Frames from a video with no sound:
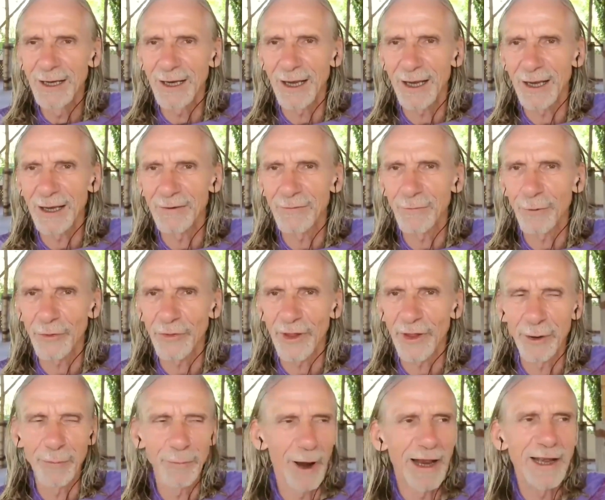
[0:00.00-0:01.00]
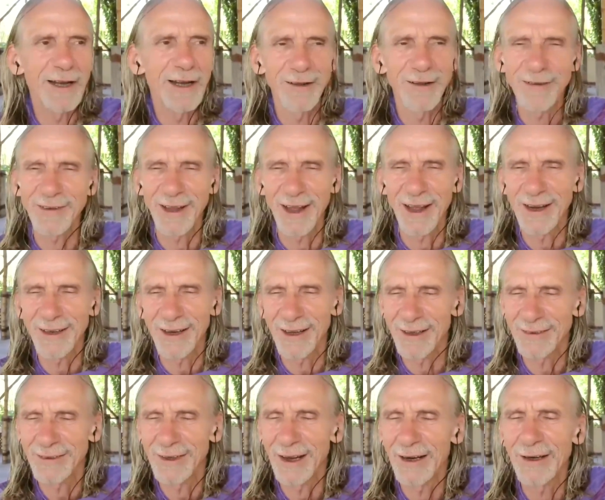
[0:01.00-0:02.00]
what their mental state
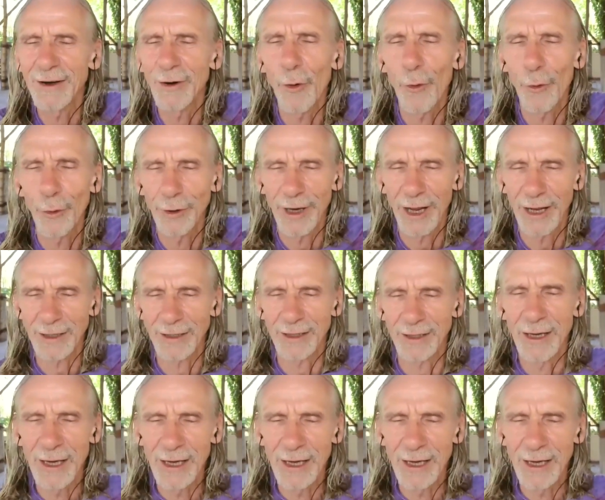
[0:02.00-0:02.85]
is, and all that.